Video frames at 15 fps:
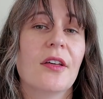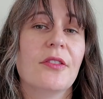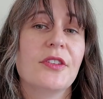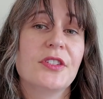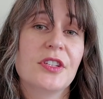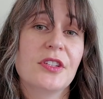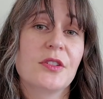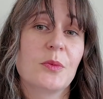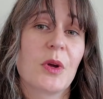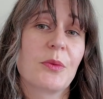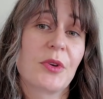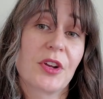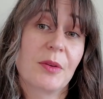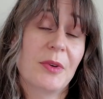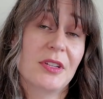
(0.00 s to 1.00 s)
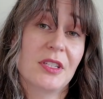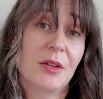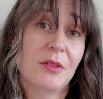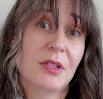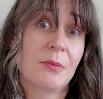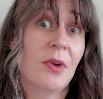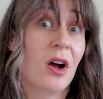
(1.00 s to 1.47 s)
This is when we're going to bust
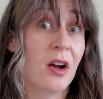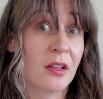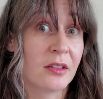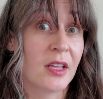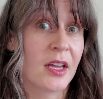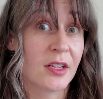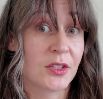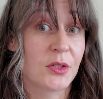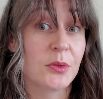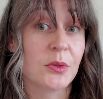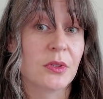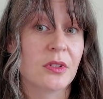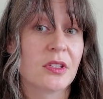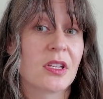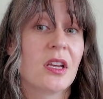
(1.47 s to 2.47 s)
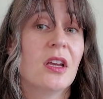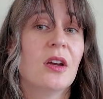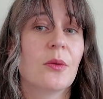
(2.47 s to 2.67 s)
out some online tools.